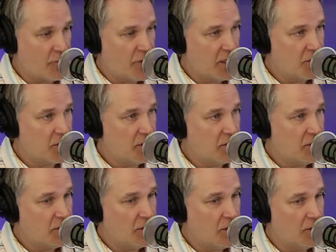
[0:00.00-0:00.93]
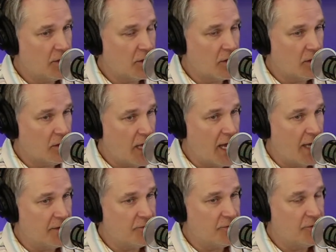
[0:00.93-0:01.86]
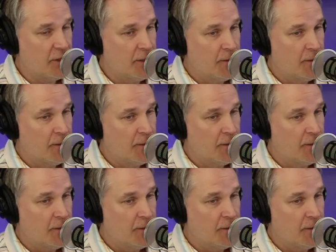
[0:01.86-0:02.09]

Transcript: region. You know, there are a lot of